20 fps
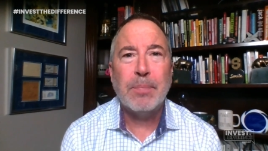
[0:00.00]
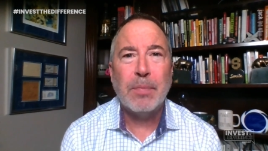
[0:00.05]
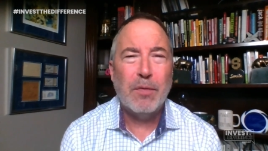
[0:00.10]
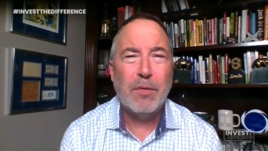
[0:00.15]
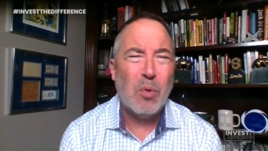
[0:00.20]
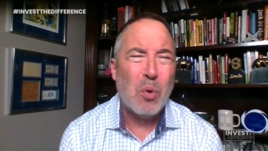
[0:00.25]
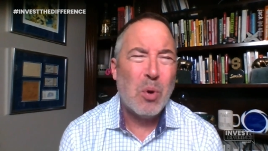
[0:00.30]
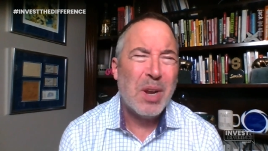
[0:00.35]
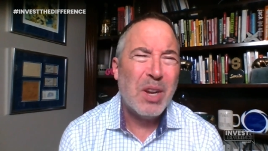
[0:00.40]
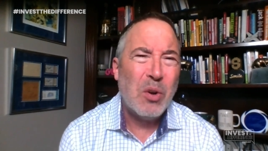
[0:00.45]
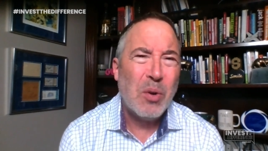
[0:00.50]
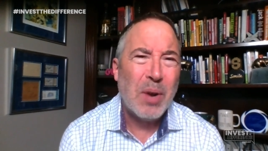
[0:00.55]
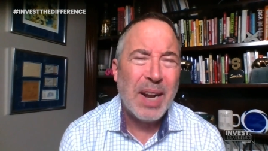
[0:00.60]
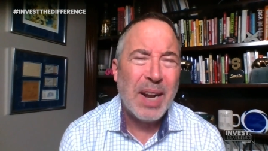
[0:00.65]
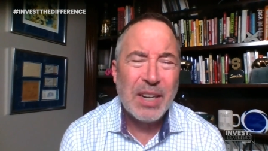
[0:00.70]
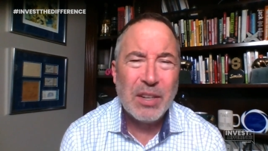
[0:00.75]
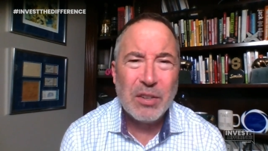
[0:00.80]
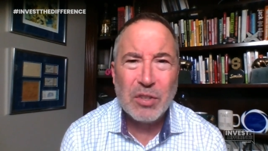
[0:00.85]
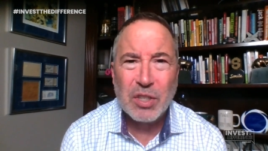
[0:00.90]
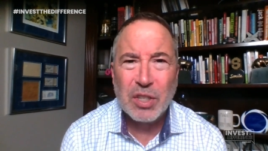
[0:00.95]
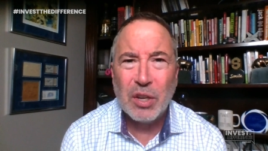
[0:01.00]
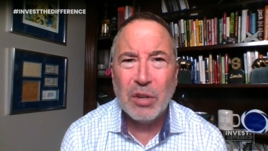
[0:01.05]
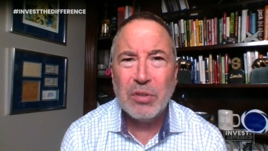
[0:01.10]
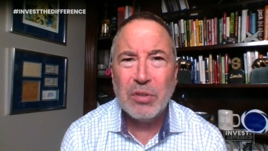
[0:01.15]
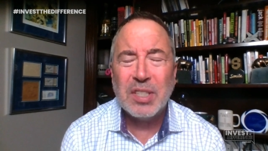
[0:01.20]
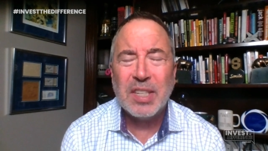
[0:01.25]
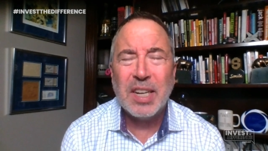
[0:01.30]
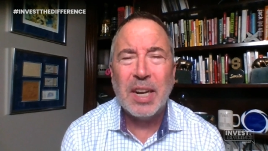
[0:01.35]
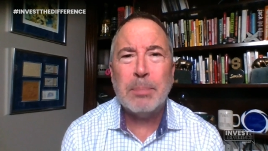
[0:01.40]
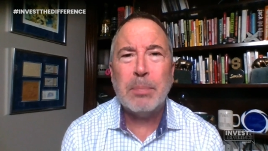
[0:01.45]
40 grand or so,
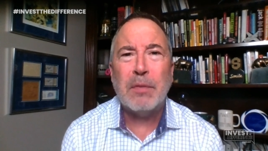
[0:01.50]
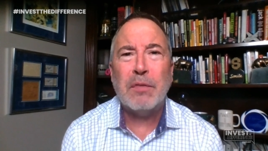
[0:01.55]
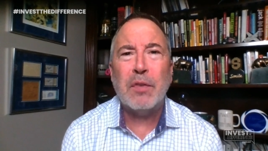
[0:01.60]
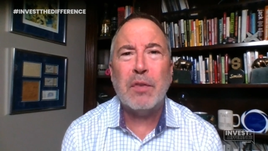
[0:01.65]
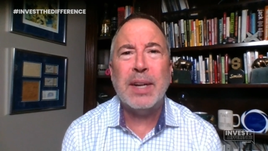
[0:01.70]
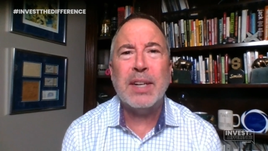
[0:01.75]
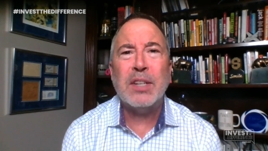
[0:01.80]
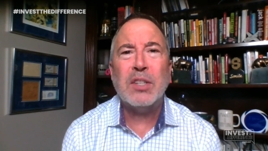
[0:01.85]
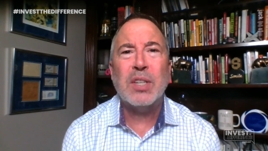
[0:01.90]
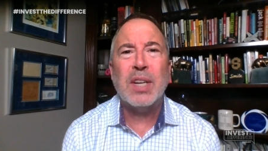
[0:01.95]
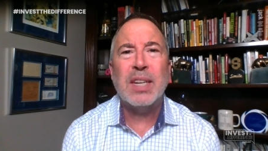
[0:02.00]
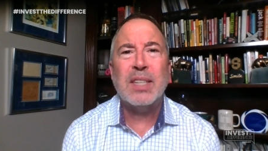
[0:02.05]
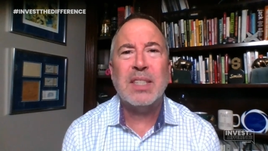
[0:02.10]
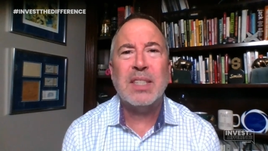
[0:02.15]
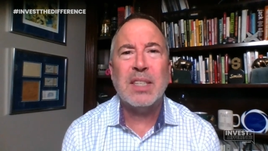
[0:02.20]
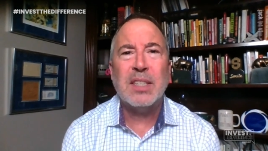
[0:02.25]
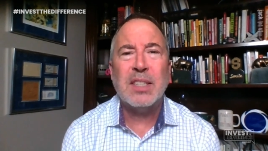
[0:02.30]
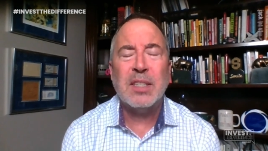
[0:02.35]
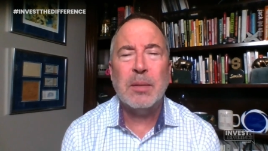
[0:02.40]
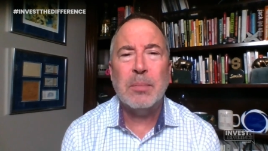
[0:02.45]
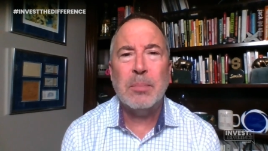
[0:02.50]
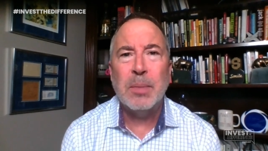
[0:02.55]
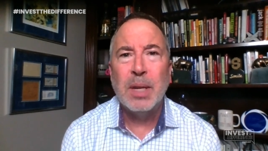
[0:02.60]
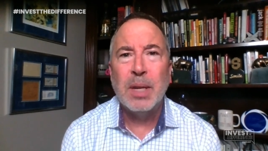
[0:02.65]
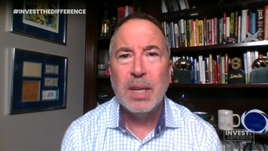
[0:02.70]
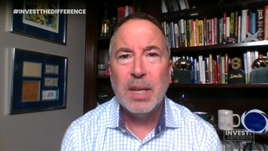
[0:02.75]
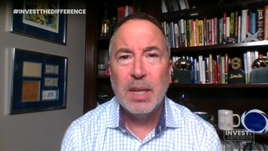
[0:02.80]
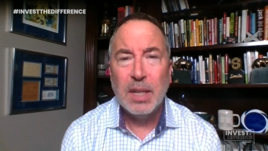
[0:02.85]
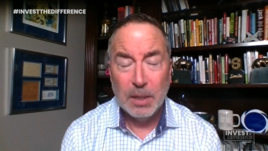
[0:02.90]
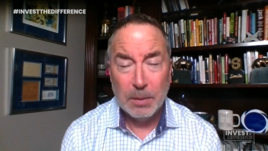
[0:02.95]
set up a franchise system,
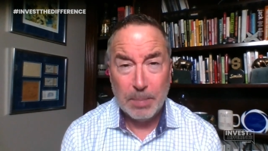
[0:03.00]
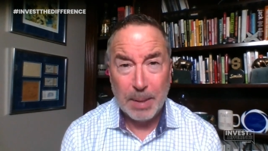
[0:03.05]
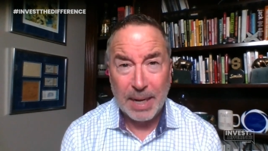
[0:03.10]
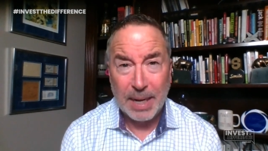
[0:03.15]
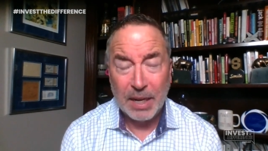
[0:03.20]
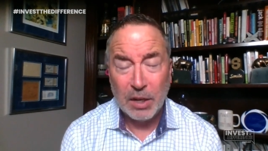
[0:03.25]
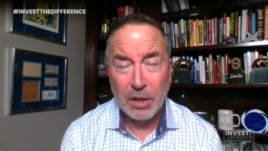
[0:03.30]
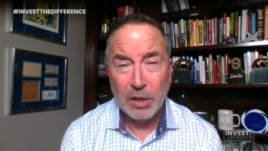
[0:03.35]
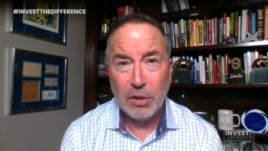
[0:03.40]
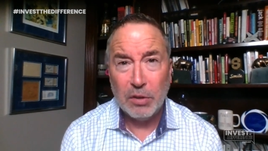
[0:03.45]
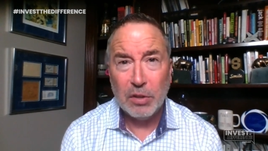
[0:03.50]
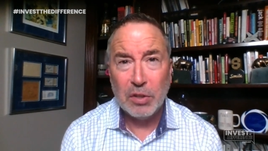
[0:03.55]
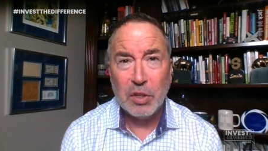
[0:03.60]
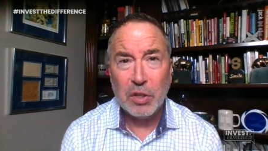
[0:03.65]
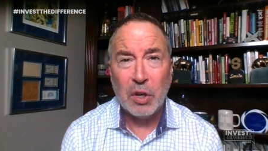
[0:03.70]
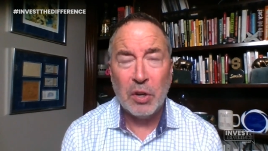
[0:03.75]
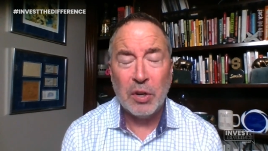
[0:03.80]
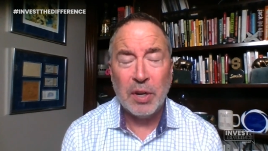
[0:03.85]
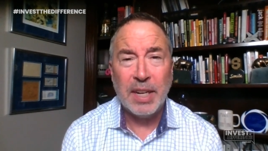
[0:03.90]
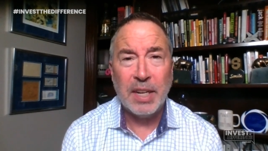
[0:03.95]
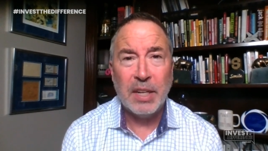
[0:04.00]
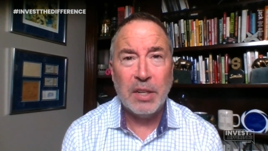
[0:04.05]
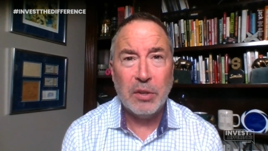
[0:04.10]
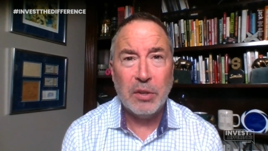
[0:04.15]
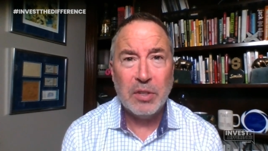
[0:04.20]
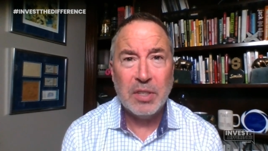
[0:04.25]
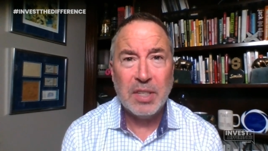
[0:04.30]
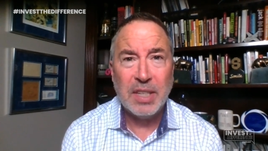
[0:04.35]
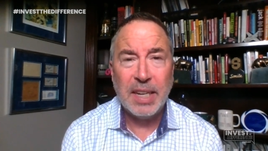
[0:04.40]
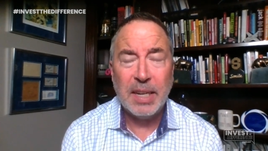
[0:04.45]
depending on your attorney and
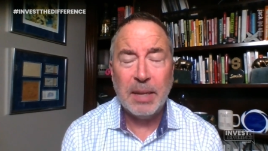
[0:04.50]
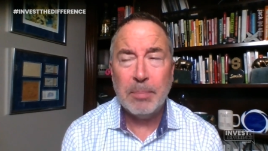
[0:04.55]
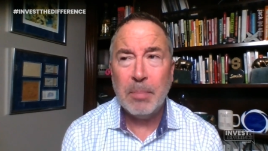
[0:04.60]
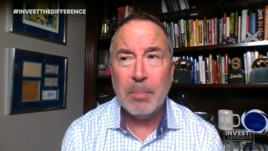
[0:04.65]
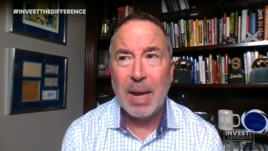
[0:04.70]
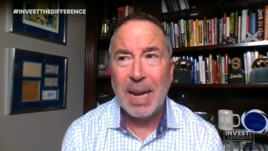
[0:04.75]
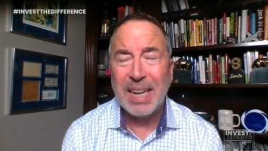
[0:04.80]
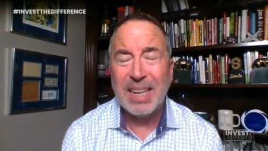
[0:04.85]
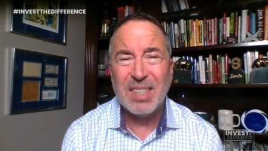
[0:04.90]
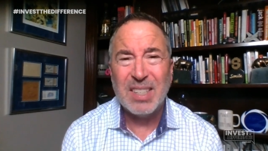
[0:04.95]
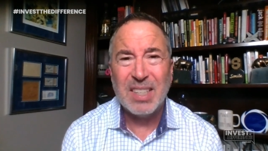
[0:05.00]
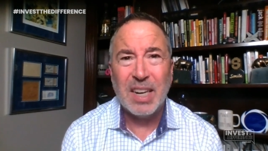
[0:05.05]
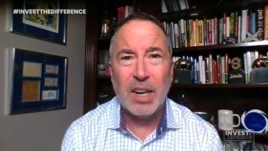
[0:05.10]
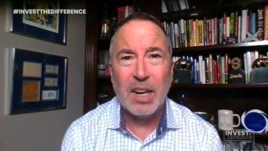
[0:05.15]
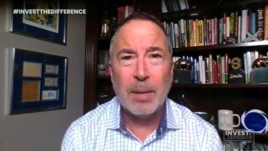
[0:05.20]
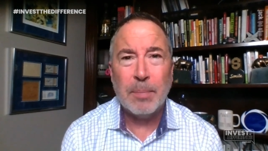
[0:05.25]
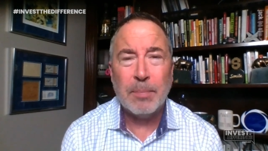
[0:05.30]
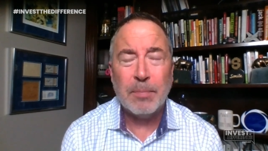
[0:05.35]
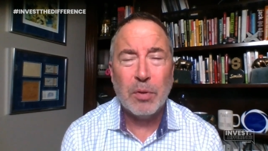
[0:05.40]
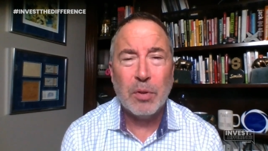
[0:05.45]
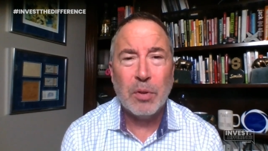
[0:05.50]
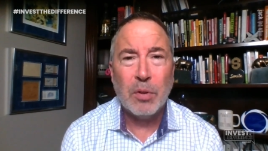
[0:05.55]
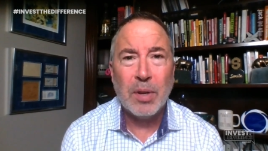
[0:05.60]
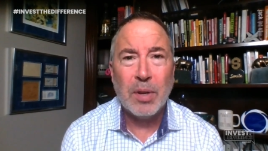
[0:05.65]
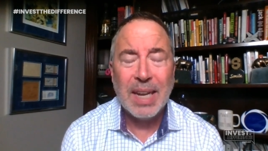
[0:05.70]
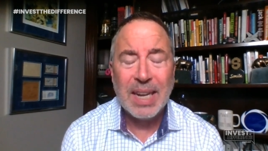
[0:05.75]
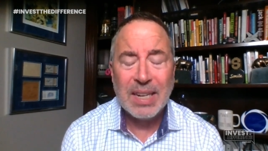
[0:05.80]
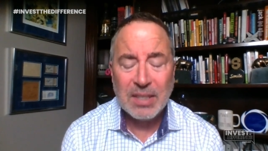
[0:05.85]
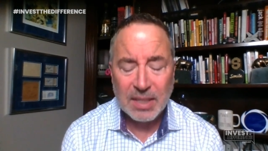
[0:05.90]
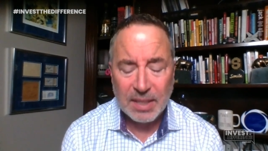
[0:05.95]
your team. I could set it up for a little
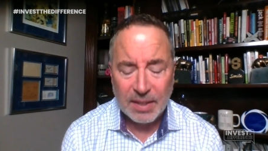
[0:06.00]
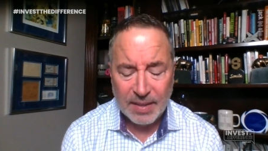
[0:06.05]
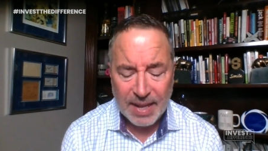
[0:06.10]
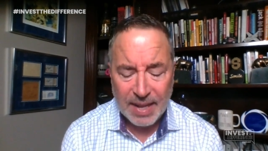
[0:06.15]
less than